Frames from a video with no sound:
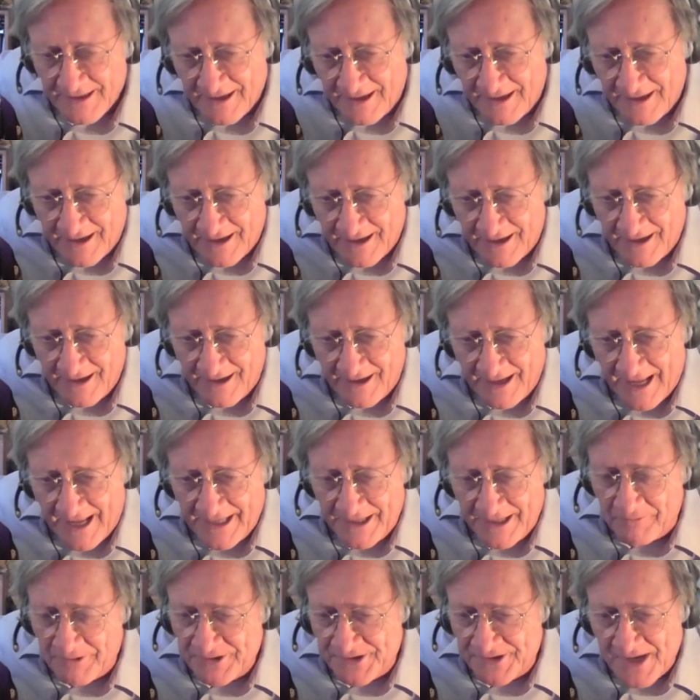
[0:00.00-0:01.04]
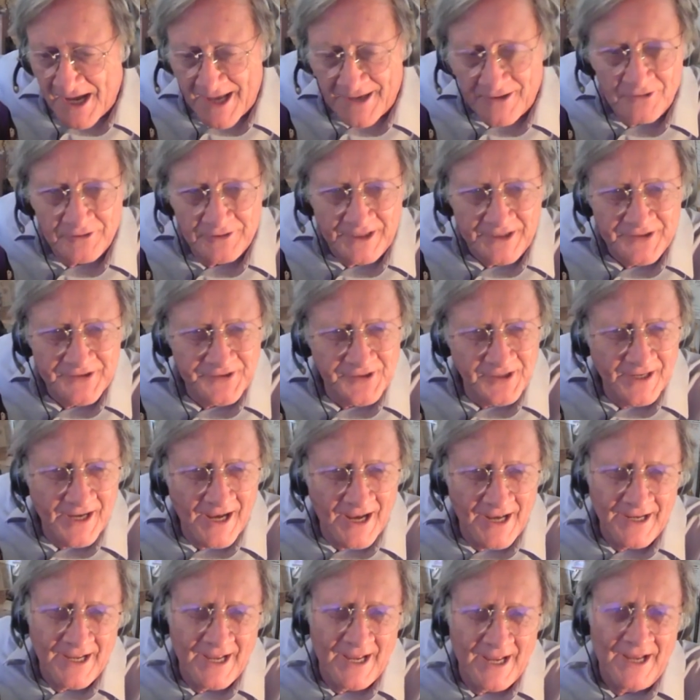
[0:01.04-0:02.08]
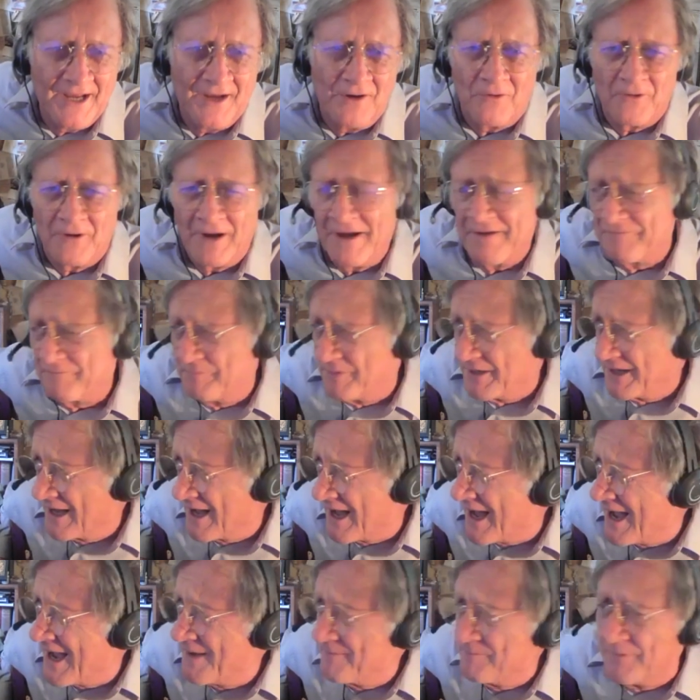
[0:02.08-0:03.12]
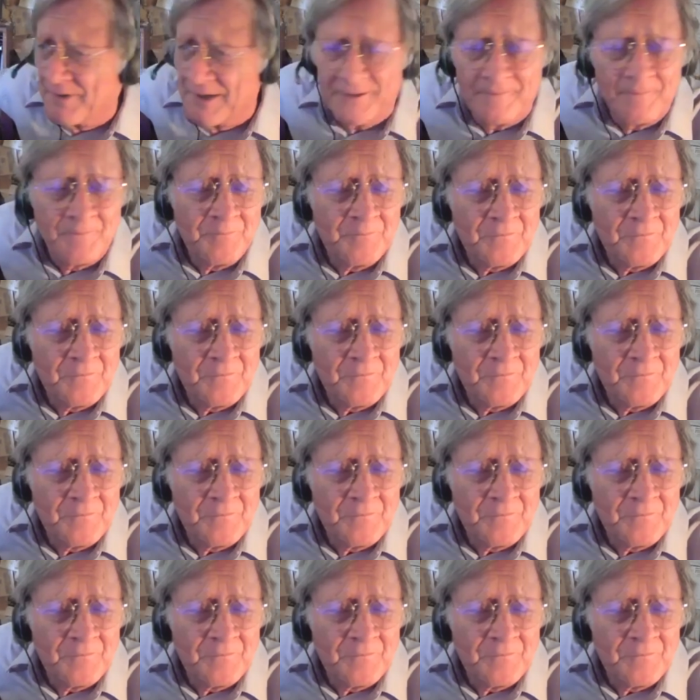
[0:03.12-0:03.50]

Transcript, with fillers: Uh, and it was not only C I A or F B I, but